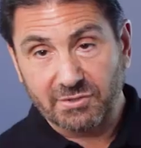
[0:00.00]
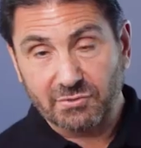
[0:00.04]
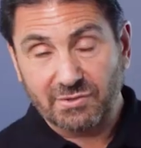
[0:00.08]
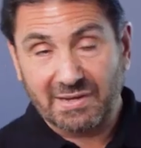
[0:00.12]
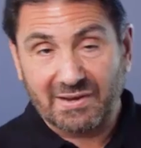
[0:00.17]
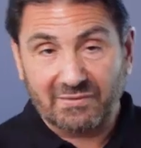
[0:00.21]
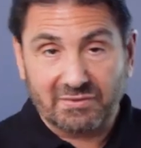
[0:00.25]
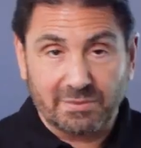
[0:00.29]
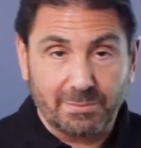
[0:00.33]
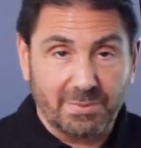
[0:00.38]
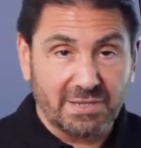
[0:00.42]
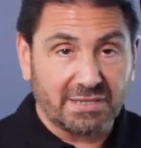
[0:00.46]
So I
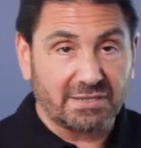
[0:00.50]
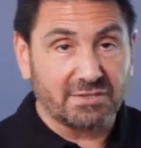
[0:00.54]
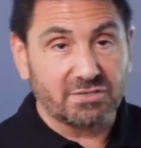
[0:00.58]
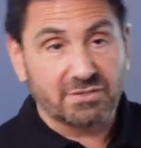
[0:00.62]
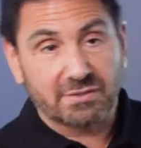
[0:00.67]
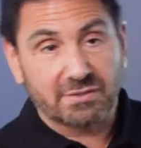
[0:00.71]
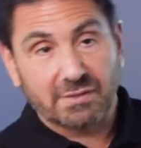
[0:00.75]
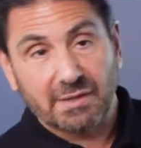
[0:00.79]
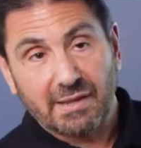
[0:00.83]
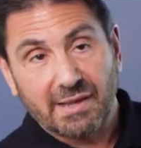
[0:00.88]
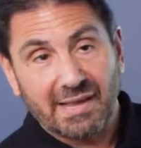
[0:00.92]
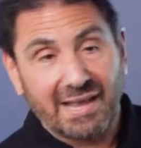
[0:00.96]
have to
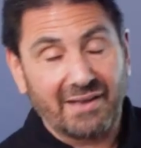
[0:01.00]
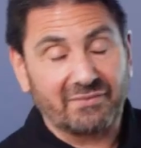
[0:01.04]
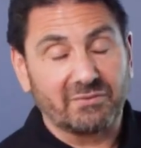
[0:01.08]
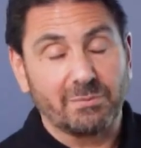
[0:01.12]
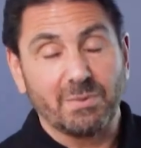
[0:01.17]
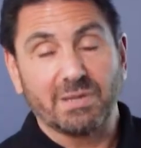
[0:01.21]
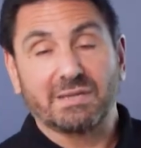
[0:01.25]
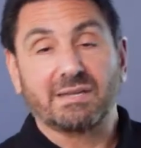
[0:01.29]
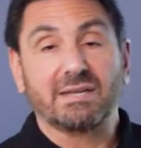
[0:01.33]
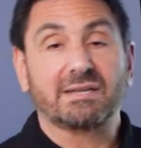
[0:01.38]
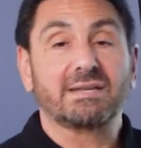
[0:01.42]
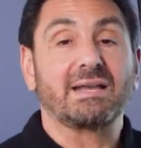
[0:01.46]

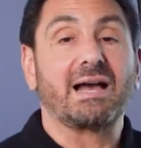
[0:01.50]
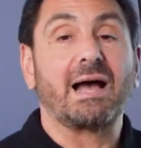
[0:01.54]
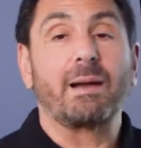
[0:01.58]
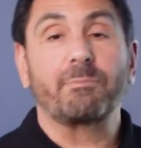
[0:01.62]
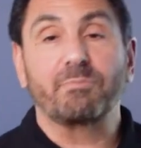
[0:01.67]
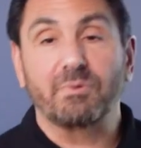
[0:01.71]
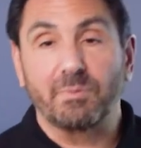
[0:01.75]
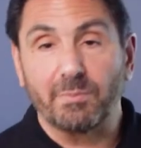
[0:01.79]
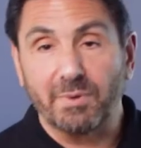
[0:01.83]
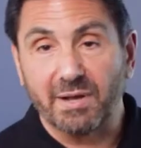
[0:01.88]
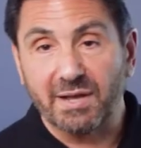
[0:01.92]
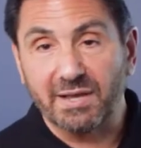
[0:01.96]
make a
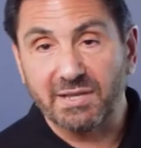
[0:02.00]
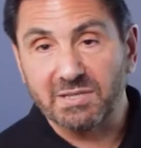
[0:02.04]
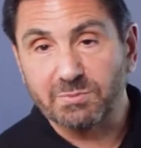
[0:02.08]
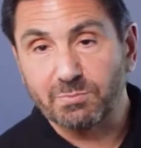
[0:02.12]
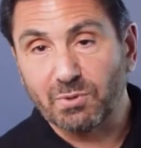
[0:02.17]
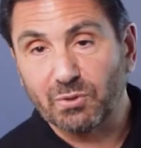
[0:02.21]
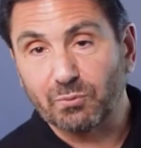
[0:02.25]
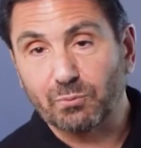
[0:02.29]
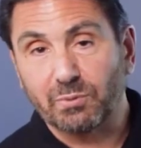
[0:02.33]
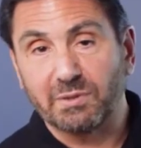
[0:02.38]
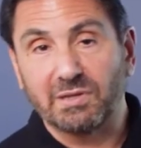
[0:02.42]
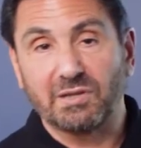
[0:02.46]
compromise
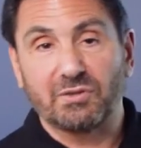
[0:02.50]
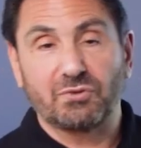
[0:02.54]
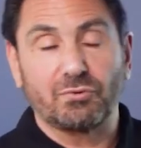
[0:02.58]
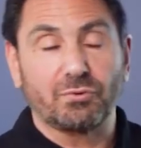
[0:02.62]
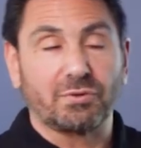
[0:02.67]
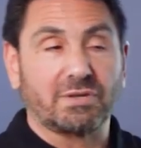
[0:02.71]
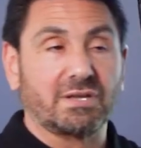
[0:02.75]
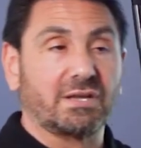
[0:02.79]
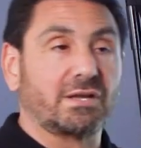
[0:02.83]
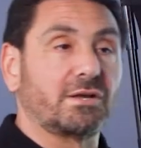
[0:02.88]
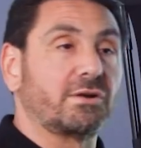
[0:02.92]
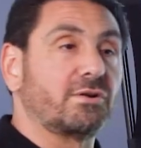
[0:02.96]
between a 2
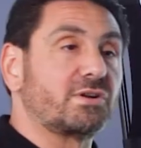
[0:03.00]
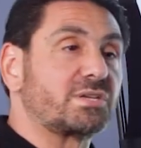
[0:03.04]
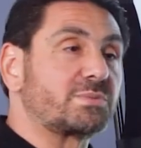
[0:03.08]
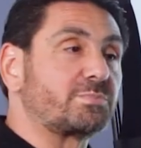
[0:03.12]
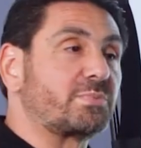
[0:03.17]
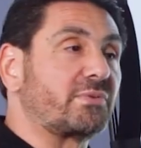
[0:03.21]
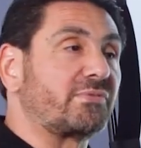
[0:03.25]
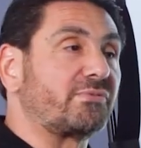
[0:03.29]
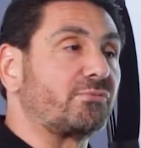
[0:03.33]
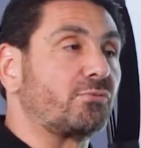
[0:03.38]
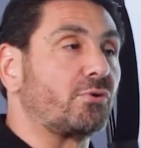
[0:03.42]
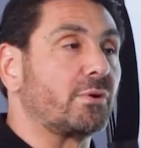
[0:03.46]
gigahertz
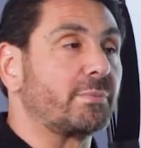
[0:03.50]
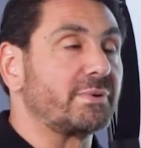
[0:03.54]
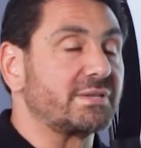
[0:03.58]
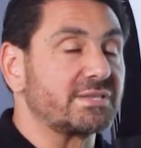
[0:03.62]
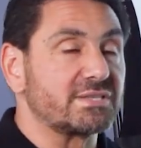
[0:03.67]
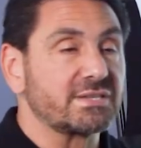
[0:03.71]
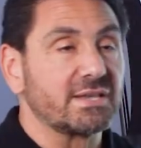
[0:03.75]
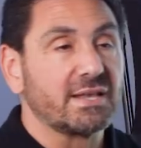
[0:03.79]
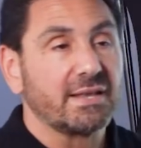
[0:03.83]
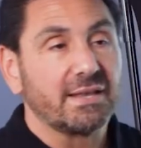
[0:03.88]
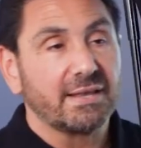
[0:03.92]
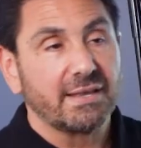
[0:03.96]

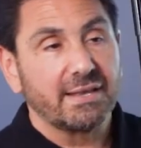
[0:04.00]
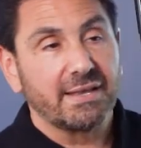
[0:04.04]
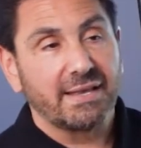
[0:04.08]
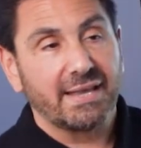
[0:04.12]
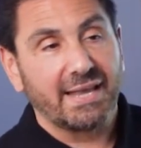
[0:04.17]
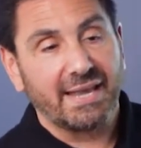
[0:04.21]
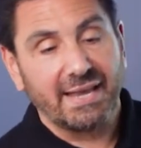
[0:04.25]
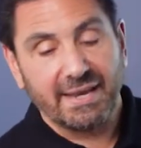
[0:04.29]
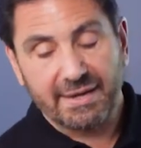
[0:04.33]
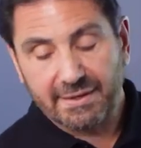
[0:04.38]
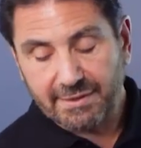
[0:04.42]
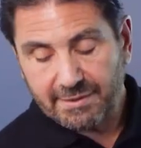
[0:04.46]
performance
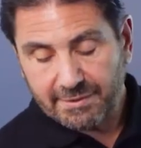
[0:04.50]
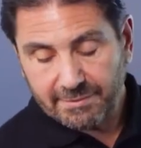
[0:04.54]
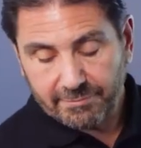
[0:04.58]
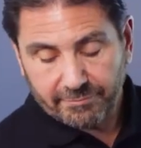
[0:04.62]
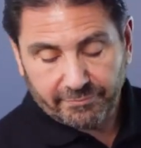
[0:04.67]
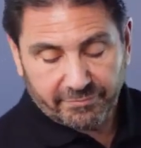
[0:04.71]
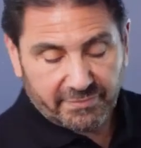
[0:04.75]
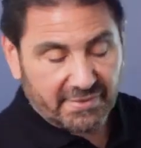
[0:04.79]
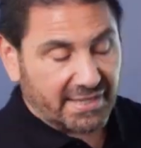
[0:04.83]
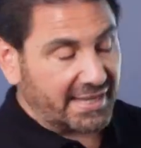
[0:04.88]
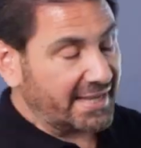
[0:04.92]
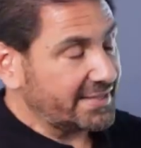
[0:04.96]
and
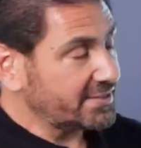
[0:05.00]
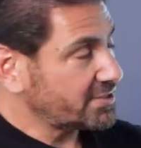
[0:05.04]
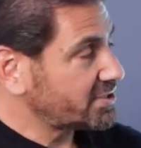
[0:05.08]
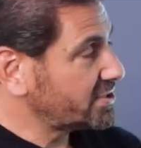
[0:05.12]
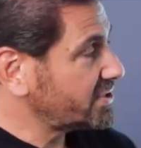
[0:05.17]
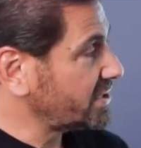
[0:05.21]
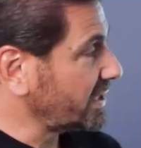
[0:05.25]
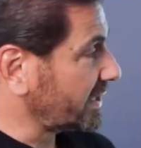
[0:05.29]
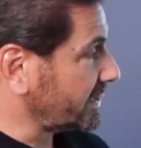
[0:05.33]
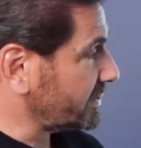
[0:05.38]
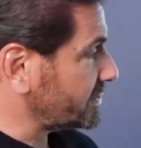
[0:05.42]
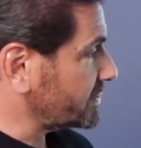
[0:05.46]

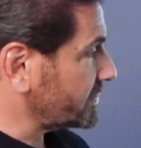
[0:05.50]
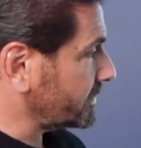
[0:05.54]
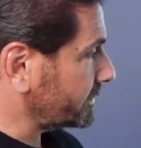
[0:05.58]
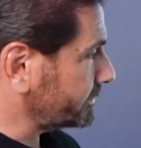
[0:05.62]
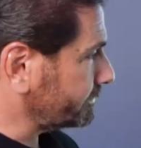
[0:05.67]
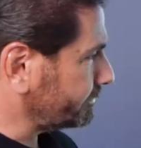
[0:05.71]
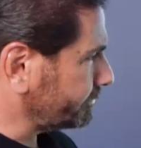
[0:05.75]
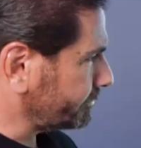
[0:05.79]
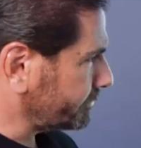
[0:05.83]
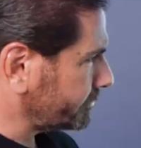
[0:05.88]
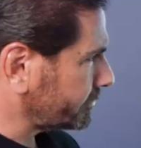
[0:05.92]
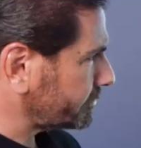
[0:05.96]
6.
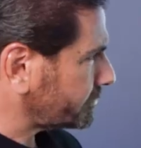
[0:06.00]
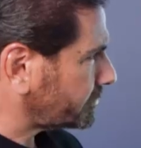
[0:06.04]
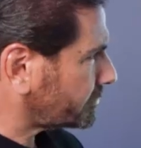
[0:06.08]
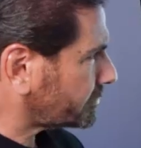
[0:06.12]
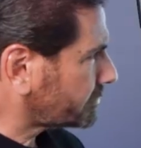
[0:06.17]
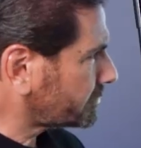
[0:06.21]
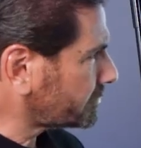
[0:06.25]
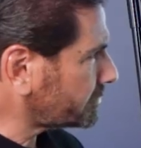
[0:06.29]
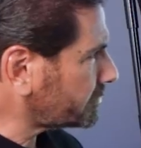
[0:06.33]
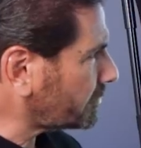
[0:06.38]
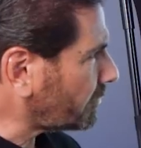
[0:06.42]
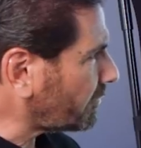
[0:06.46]

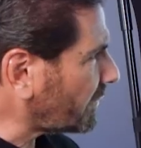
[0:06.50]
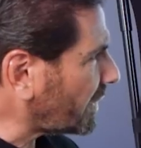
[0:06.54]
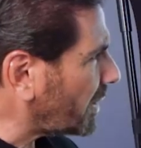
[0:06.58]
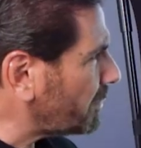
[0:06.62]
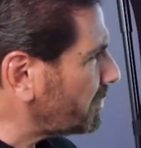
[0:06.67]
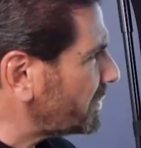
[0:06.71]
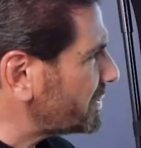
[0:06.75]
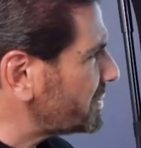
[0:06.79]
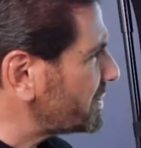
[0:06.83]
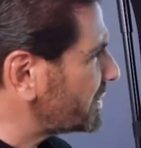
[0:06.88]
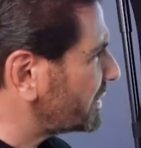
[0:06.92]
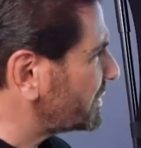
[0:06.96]

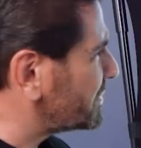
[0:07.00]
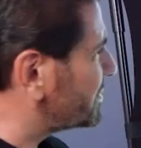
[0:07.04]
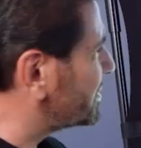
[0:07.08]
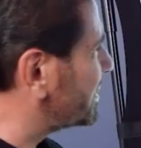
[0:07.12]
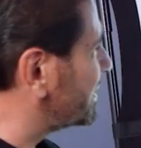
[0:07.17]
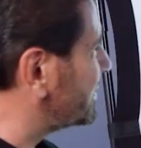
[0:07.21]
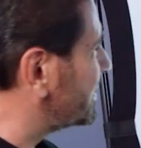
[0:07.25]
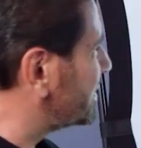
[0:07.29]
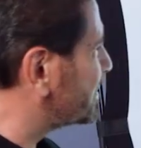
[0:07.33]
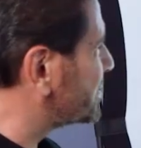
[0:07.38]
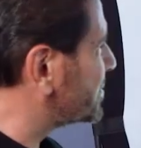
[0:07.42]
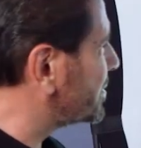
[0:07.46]
But you can see
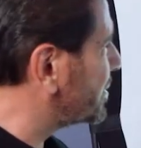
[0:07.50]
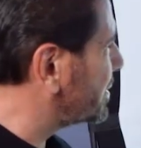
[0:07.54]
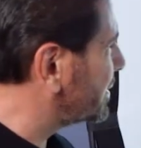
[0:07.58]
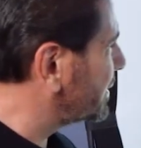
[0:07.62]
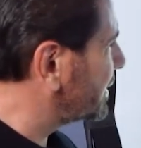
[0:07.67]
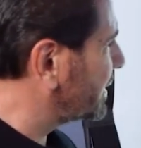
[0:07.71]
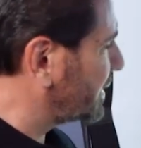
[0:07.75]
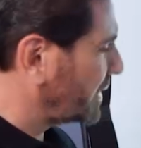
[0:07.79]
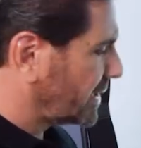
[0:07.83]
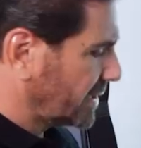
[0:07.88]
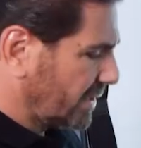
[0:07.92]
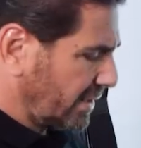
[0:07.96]
there's
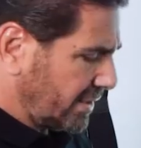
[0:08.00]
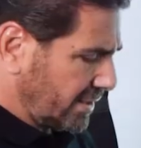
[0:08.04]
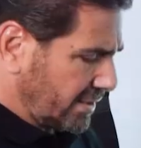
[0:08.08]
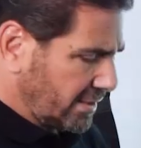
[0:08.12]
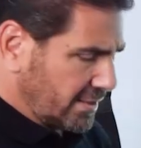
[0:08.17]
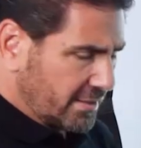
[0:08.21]
certainly